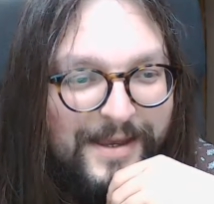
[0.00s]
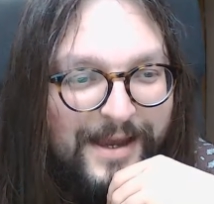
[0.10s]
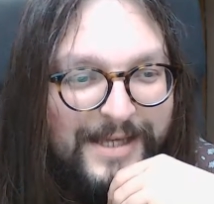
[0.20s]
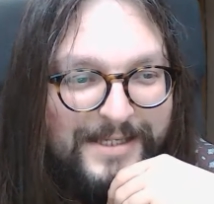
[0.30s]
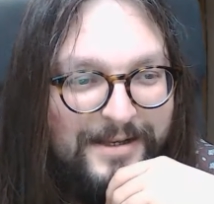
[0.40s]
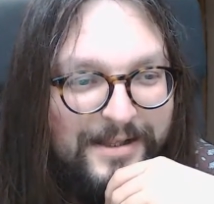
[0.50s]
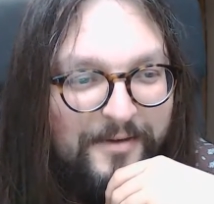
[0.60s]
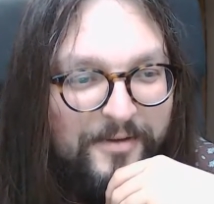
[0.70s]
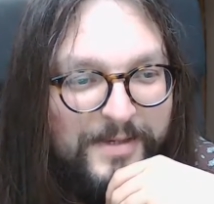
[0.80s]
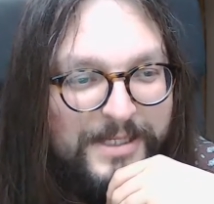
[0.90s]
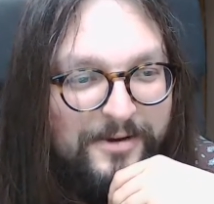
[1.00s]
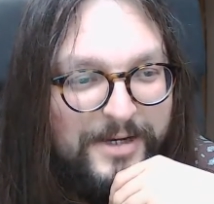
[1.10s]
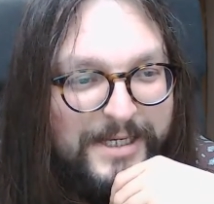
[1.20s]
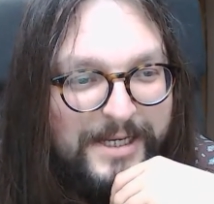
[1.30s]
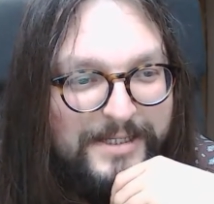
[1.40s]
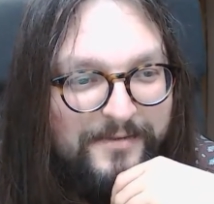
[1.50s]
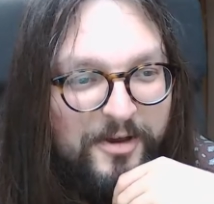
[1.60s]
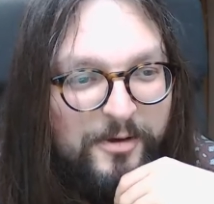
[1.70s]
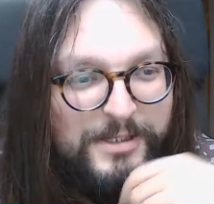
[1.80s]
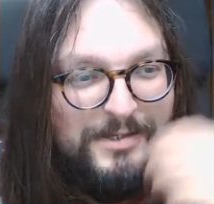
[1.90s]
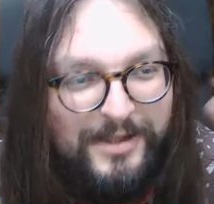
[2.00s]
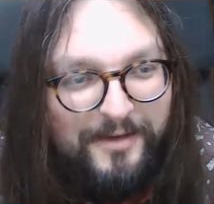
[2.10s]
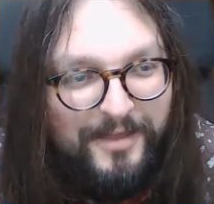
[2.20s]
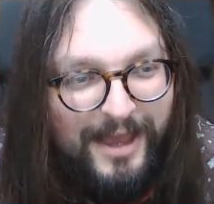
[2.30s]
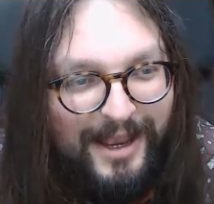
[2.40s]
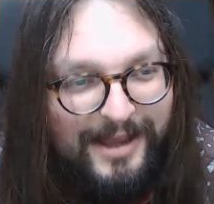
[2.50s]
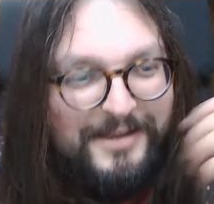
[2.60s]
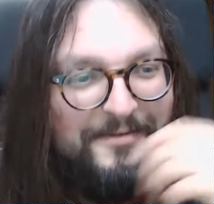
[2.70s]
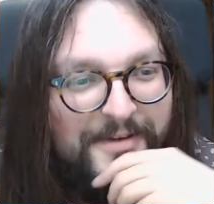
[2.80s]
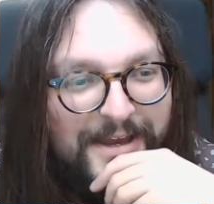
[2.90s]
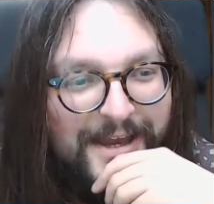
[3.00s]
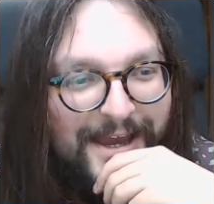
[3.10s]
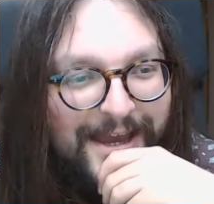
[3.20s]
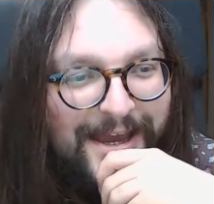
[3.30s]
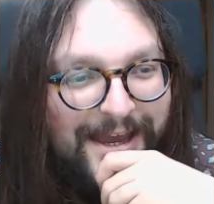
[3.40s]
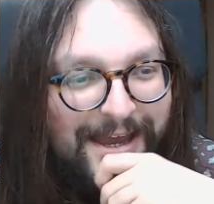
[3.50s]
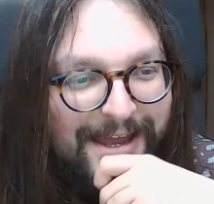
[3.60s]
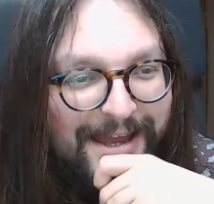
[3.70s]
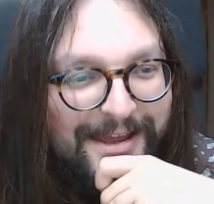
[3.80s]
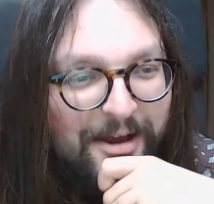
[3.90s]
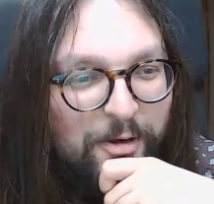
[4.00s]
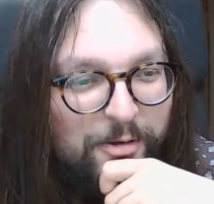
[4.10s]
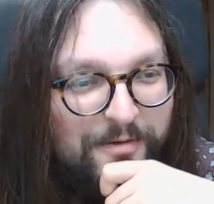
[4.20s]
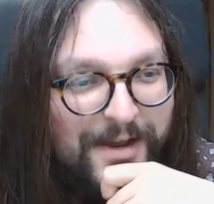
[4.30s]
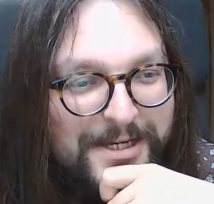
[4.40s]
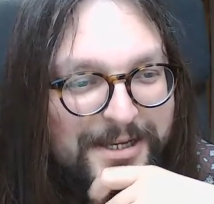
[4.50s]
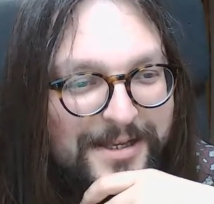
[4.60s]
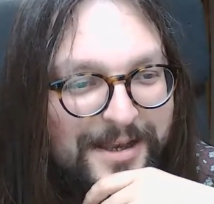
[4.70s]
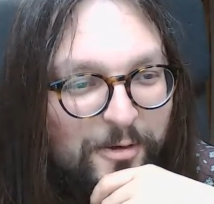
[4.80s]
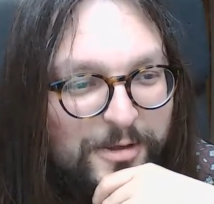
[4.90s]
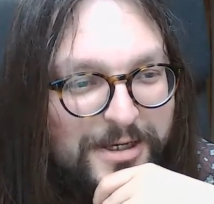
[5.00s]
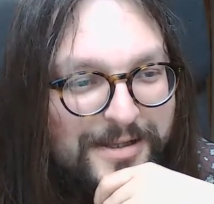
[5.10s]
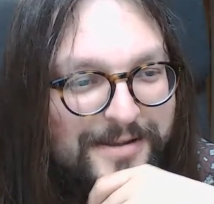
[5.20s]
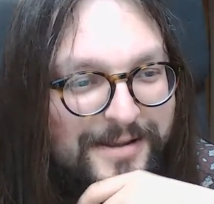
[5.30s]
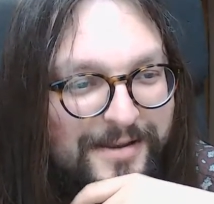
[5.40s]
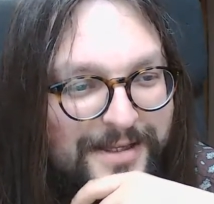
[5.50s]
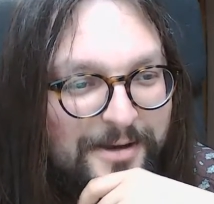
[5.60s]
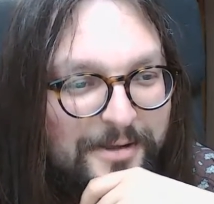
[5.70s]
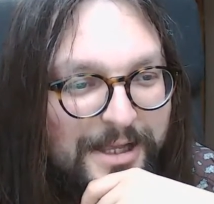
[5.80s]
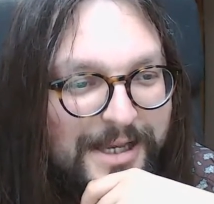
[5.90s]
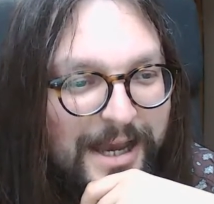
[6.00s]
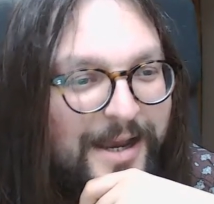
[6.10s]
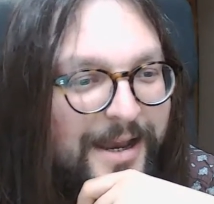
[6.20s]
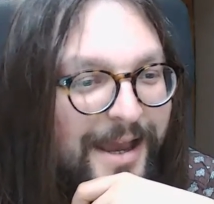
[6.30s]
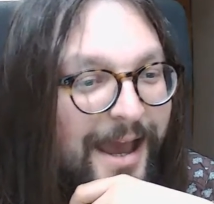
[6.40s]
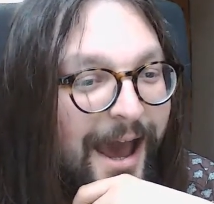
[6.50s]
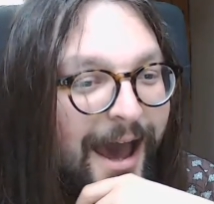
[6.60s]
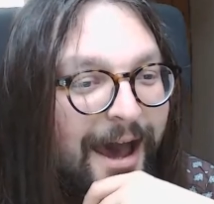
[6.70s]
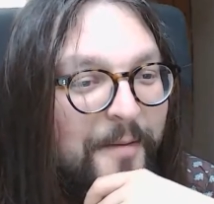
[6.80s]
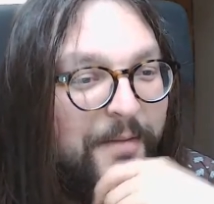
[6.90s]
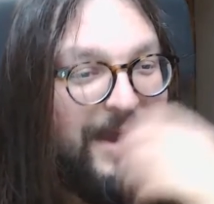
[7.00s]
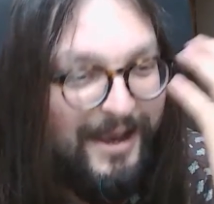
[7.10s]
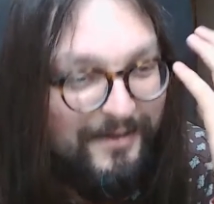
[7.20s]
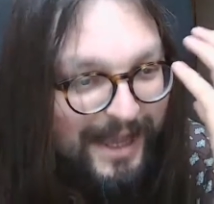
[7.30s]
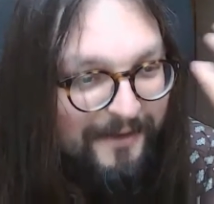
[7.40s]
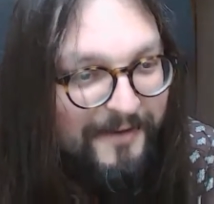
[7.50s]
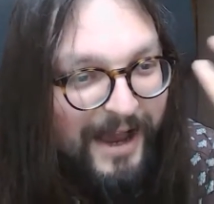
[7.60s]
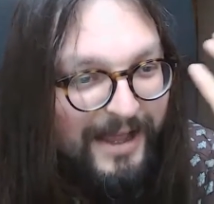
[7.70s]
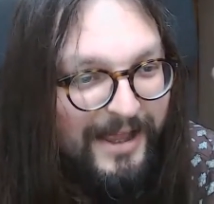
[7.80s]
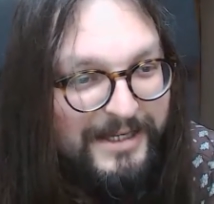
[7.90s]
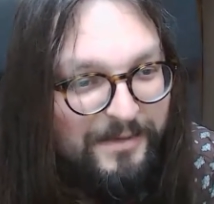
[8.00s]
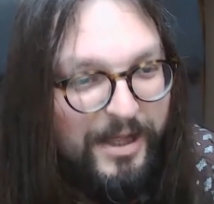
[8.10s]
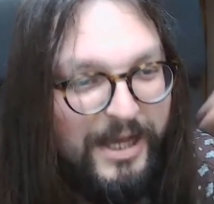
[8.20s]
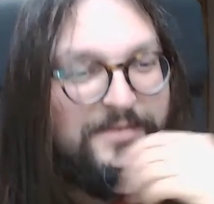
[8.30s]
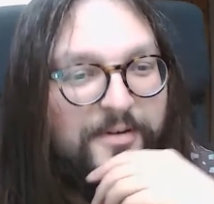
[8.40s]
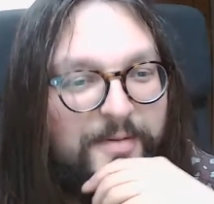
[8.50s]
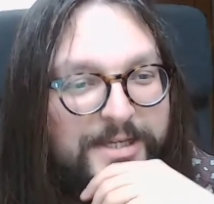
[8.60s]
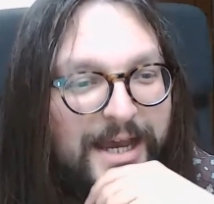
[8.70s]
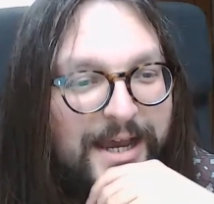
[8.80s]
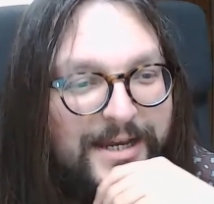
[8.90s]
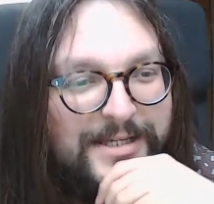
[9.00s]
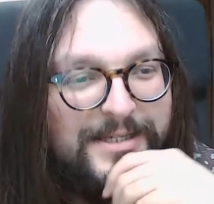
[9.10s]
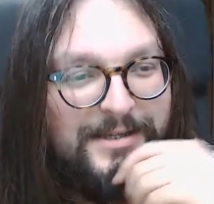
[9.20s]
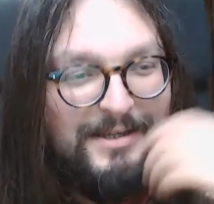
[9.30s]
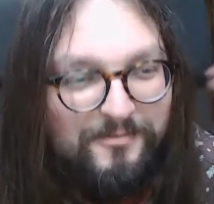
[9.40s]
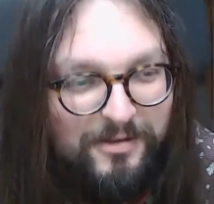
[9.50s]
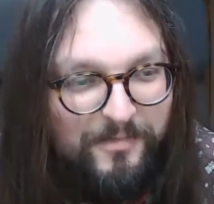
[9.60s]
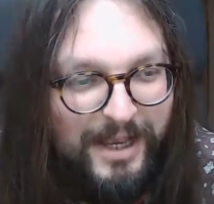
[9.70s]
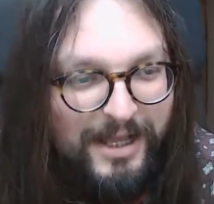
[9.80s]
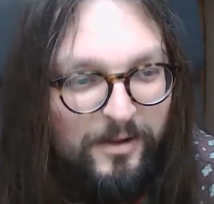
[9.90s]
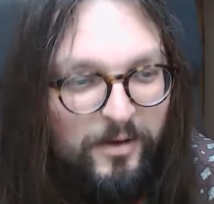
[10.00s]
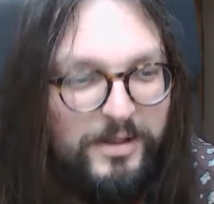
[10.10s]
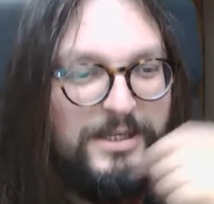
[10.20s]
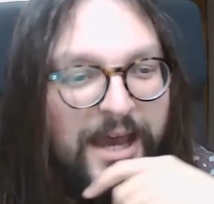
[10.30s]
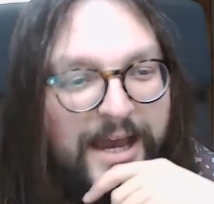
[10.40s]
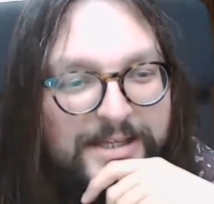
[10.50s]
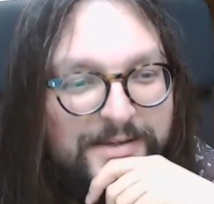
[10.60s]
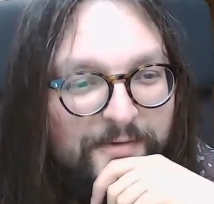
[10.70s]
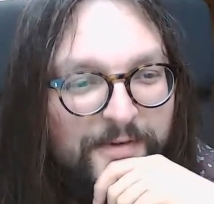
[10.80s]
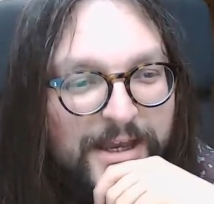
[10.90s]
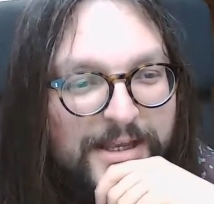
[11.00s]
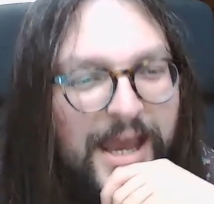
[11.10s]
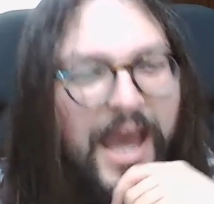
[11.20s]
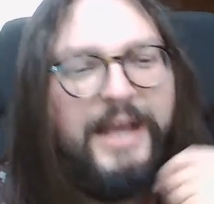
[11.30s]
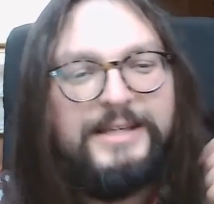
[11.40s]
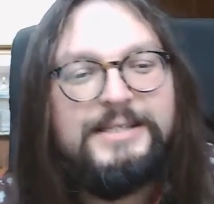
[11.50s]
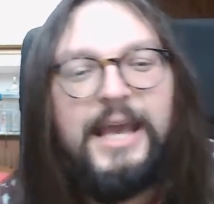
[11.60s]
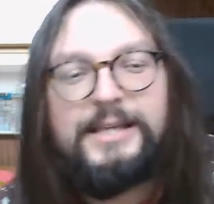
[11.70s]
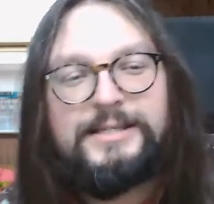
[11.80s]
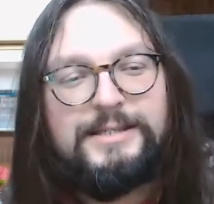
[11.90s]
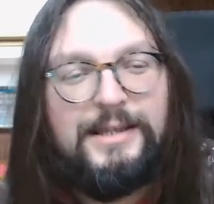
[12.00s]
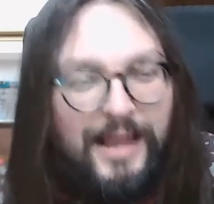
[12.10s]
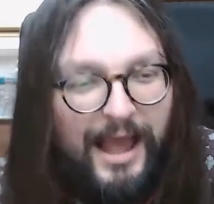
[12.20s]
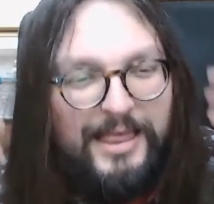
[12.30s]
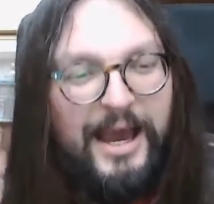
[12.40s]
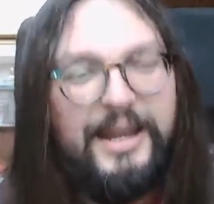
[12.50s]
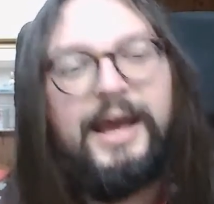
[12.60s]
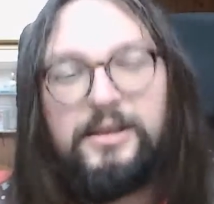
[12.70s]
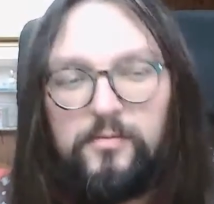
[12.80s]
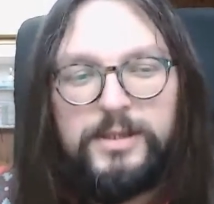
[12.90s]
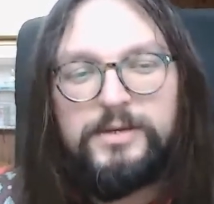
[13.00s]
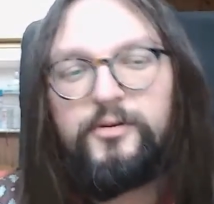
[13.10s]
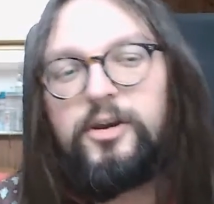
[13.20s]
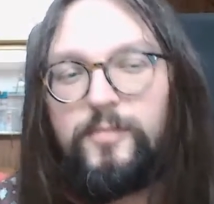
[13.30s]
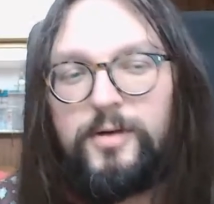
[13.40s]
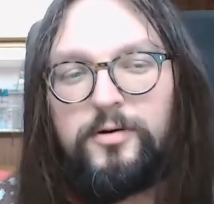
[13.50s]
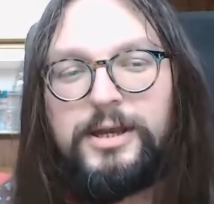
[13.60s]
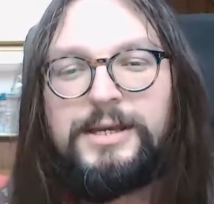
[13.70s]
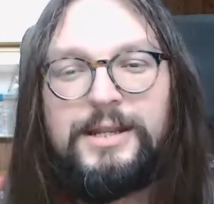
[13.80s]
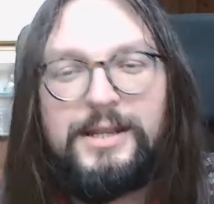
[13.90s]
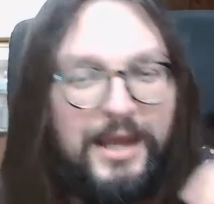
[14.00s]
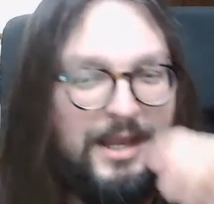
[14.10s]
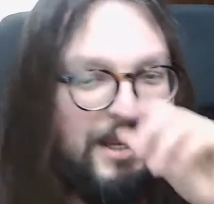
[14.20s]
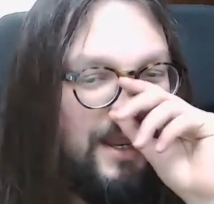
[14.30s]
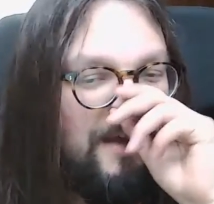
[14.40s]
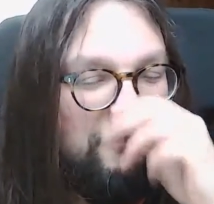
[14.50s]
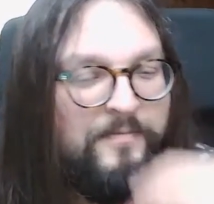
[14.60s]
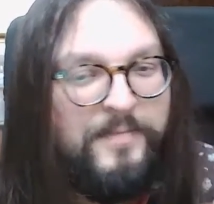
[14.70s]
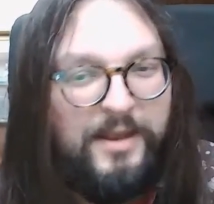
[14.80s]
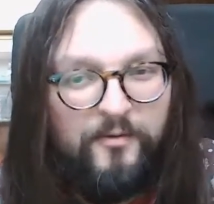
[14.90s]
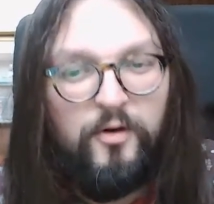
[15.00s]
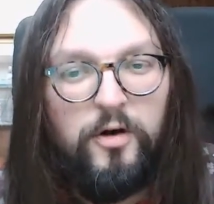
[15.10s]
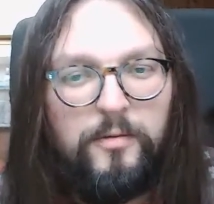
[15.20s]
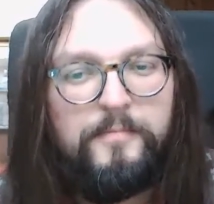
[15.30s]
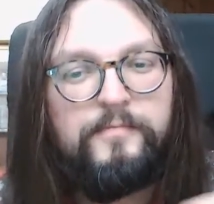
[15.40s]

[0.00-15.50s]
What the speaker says: still love the mysterious cities of gold, so I love that kind of old-fashioned golden solar tech. It can like fire laser blast from its eyes, and with big claws on the hands and feet. It's like lion-headed, but sort of humanoid in form,